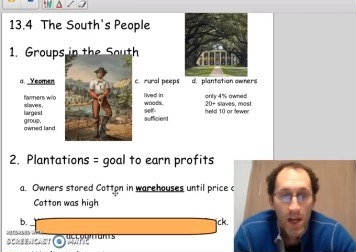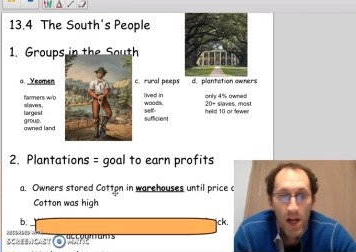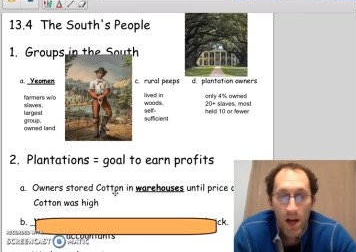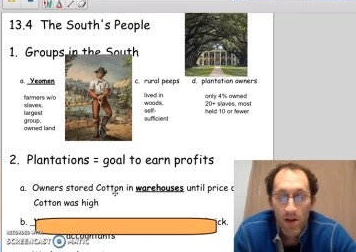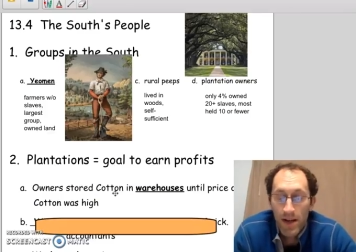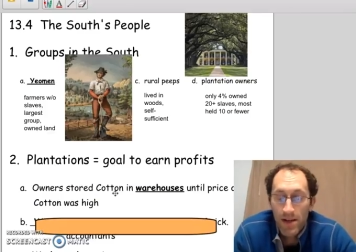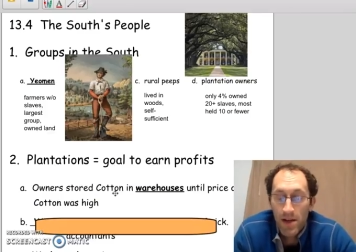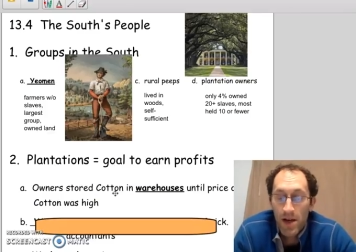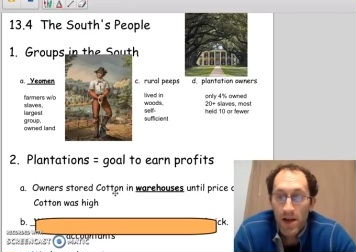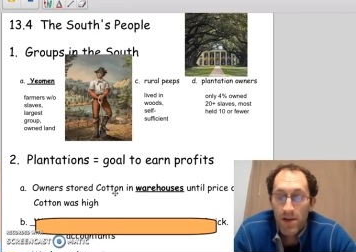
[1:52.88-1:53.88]
All right,
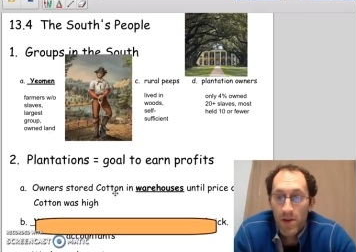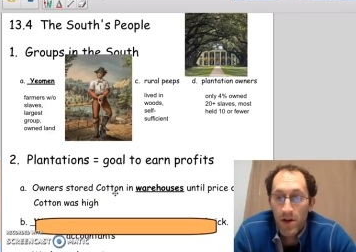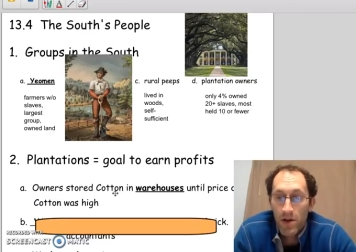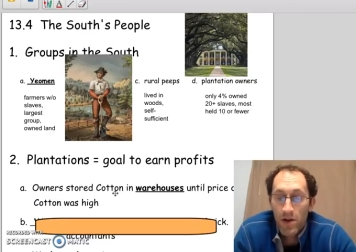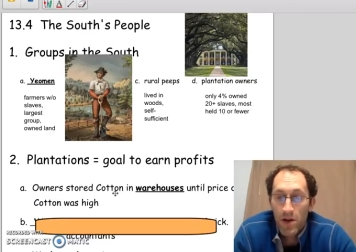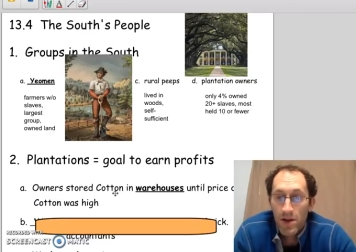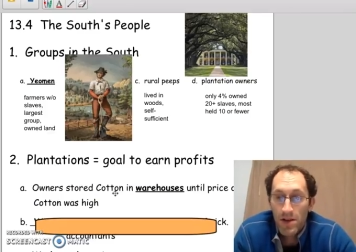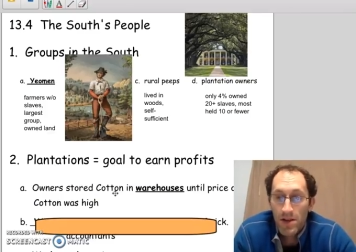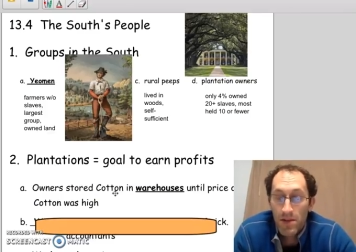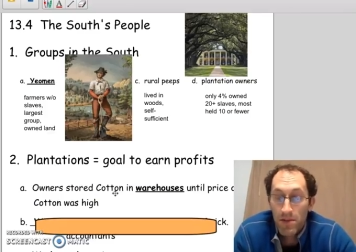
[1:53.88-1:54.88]

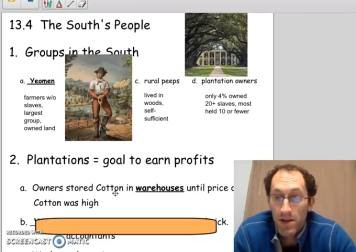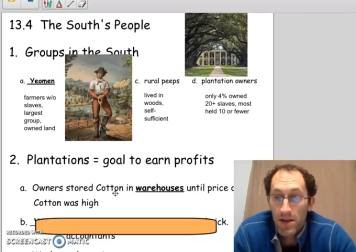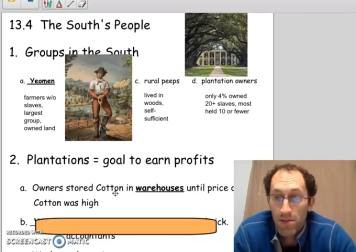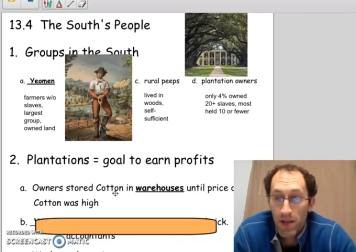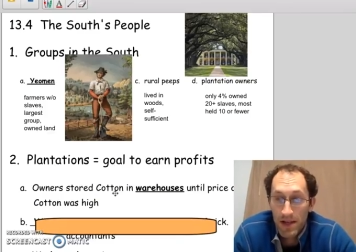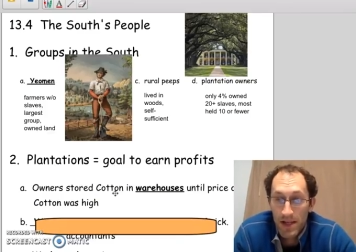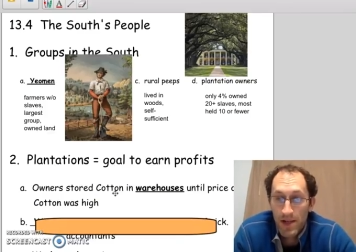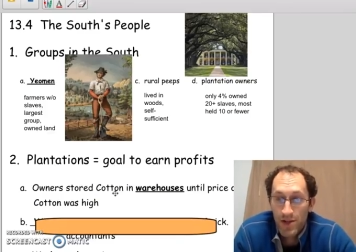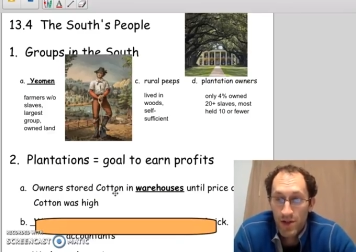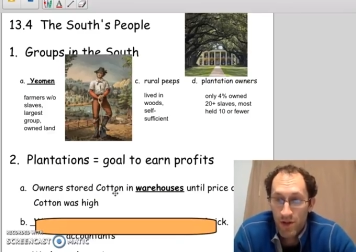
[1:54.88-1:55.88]
typically
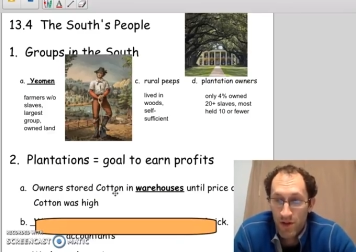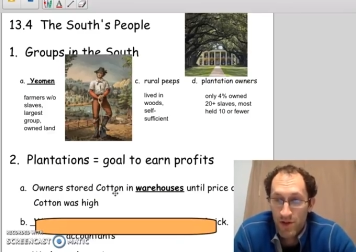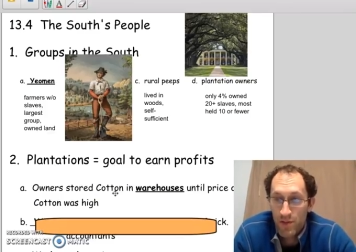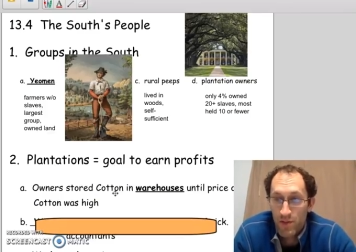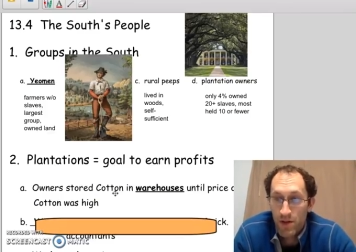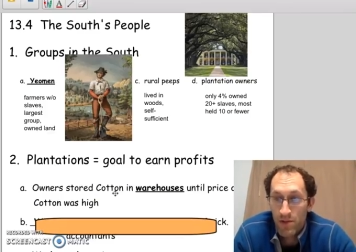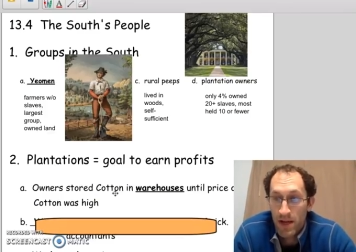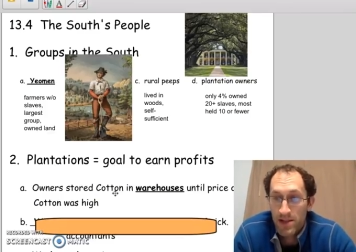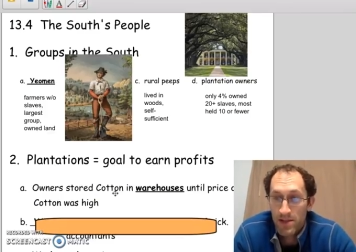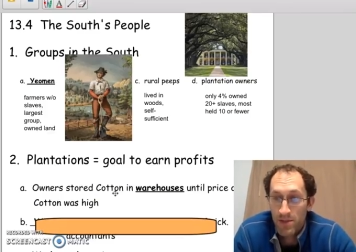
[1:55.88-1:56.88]
plantation owners would want to
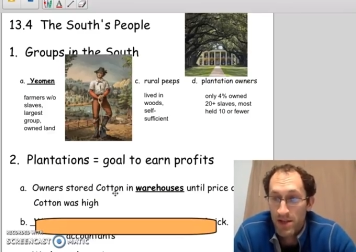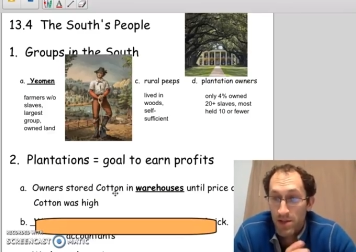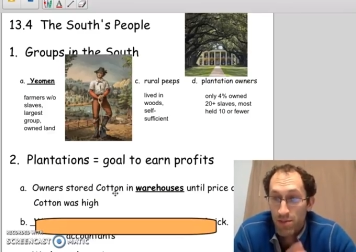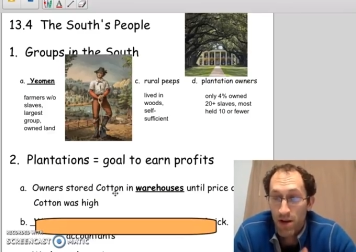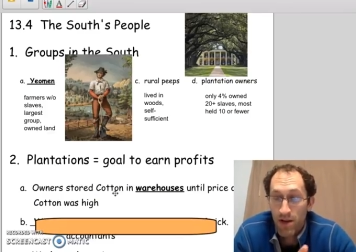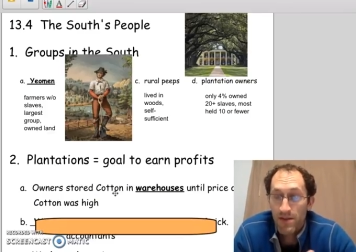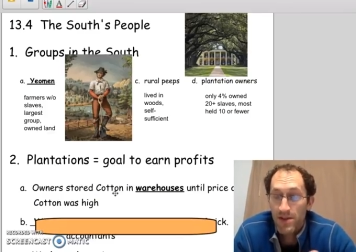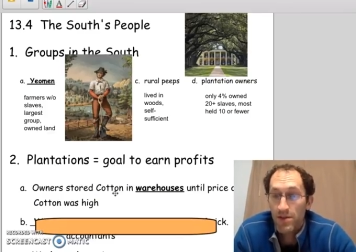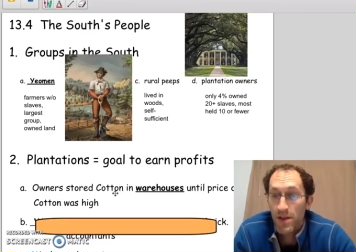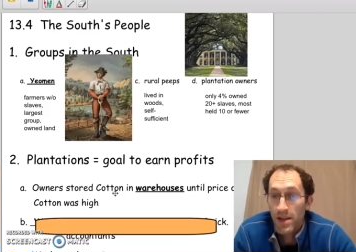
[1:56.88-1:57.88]
maximize their
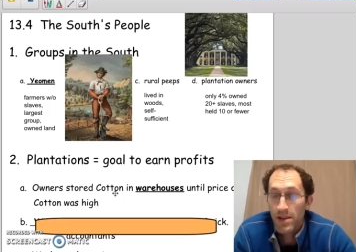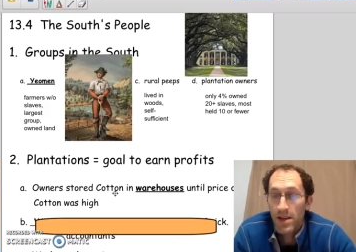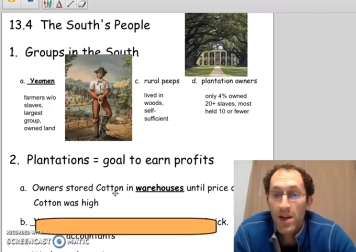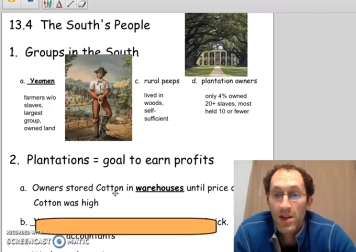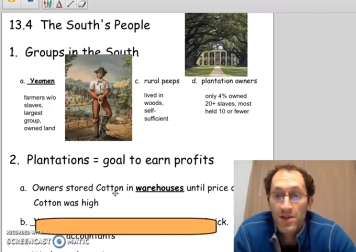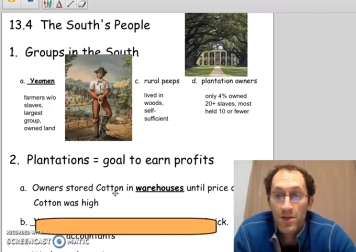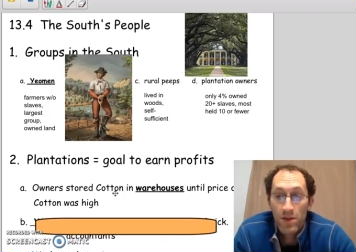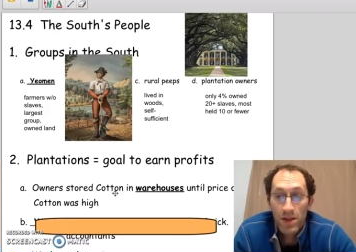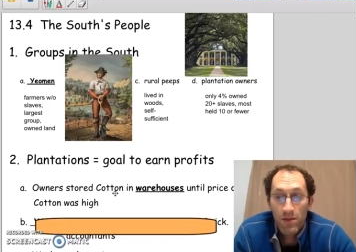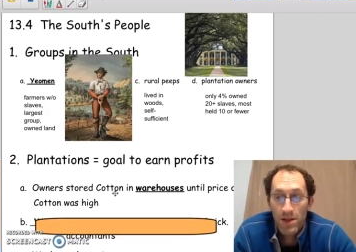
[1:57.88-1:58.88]
profits, right? So
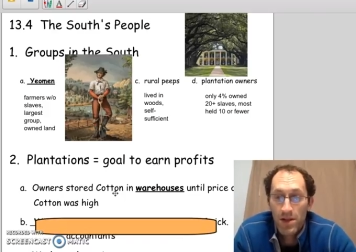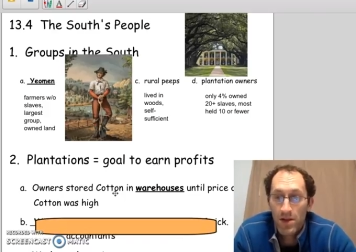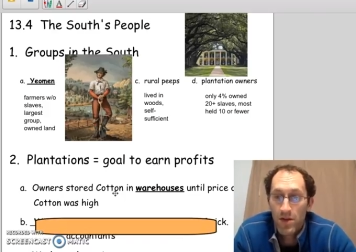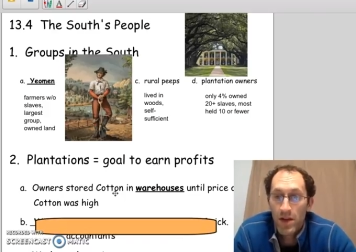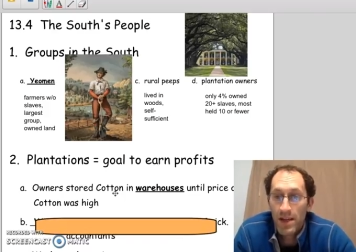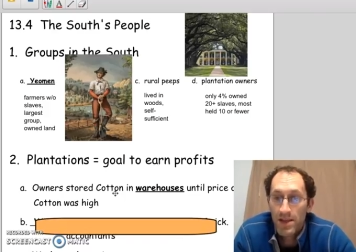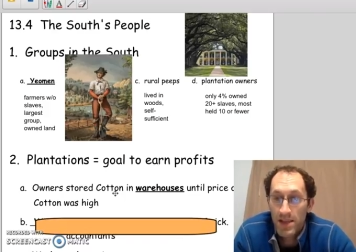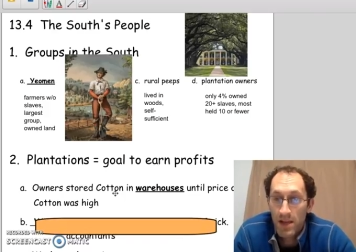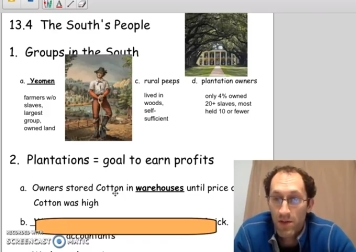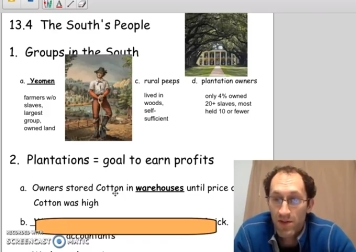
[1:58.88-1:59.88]
what they would do is
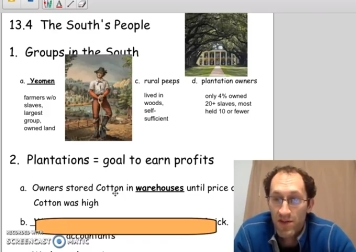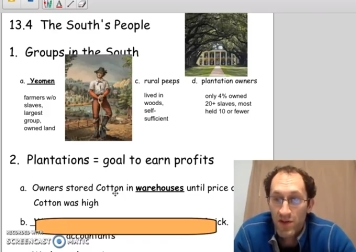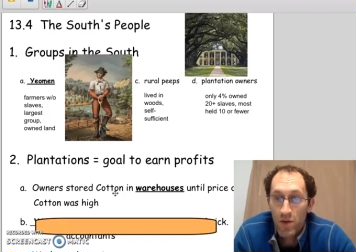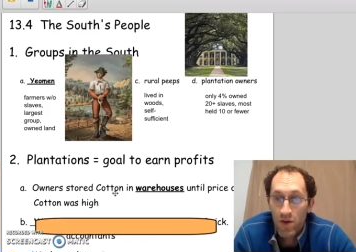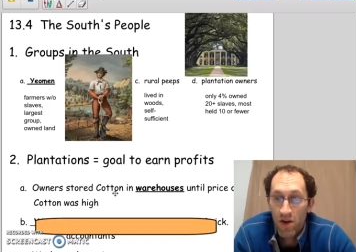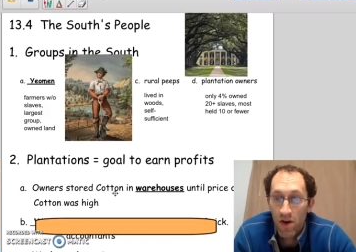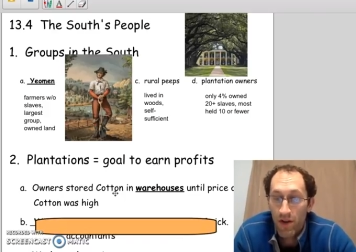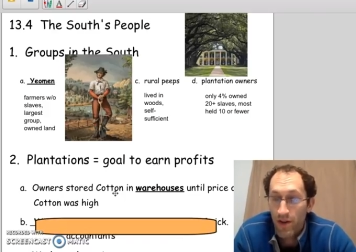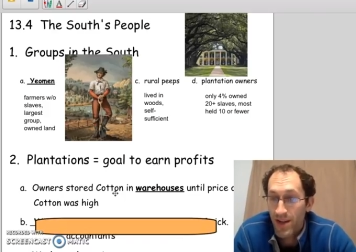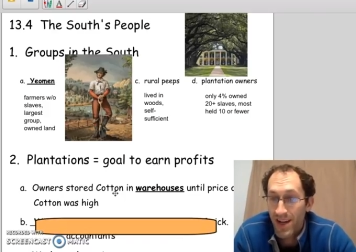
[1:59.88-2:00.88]
they would store all
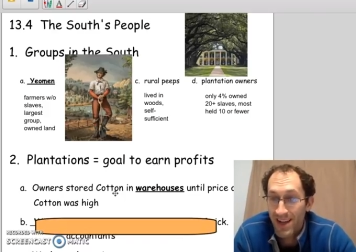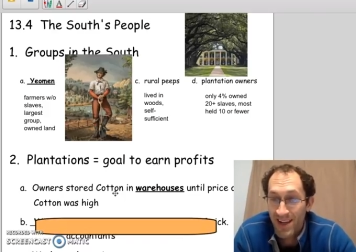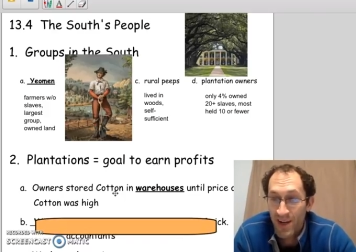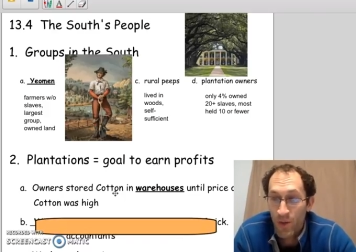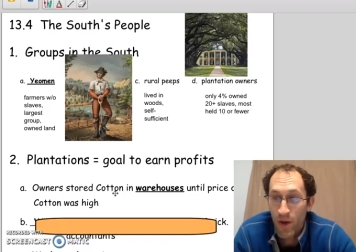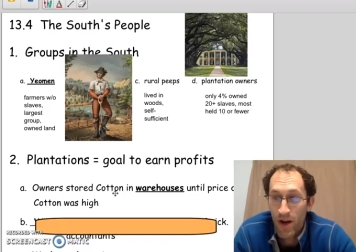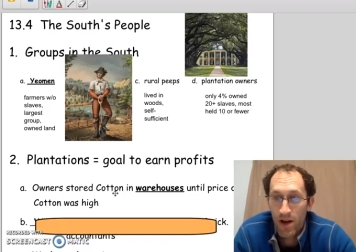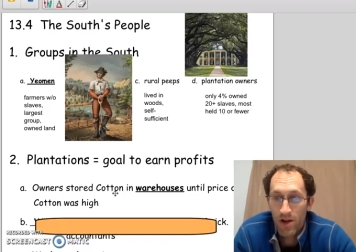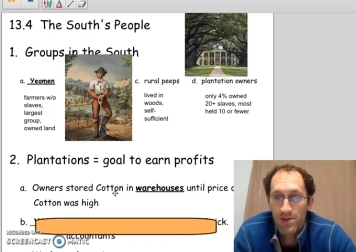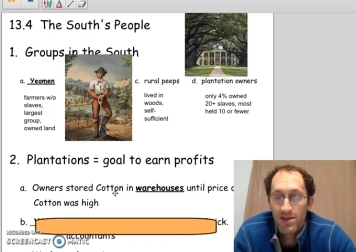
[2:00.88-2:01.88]
their cotton in a
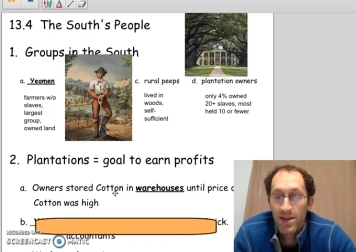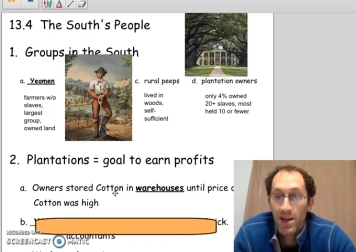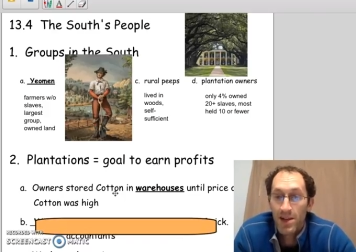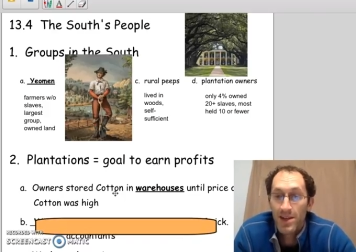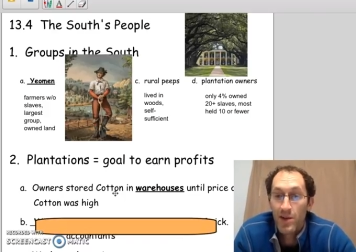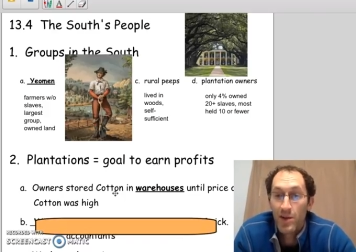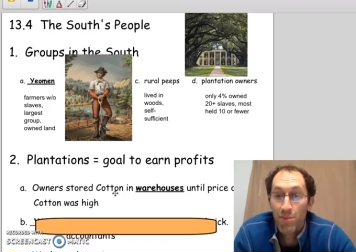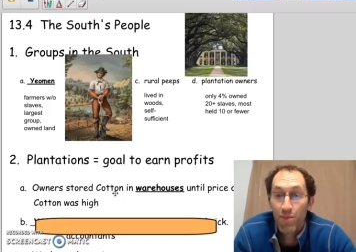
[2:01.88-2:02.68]
warehouse until the